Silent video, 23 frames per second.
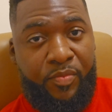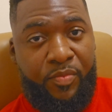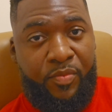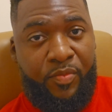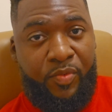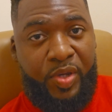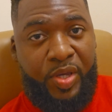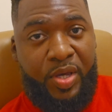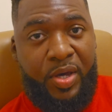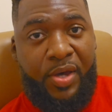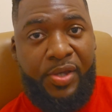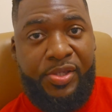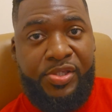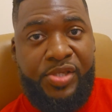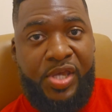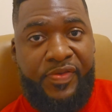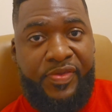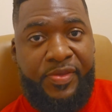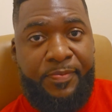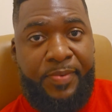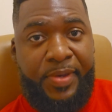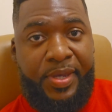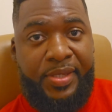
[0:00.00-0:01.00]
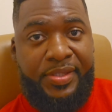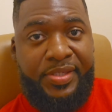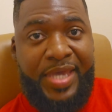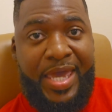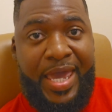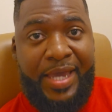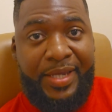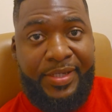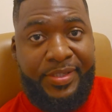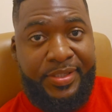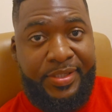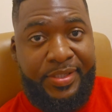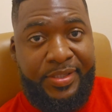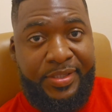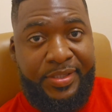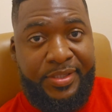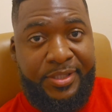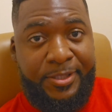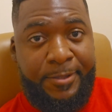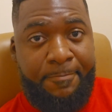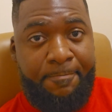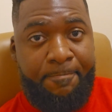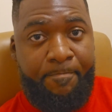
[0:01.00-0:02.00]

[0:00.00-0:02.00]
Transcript: we also have to pay taxes.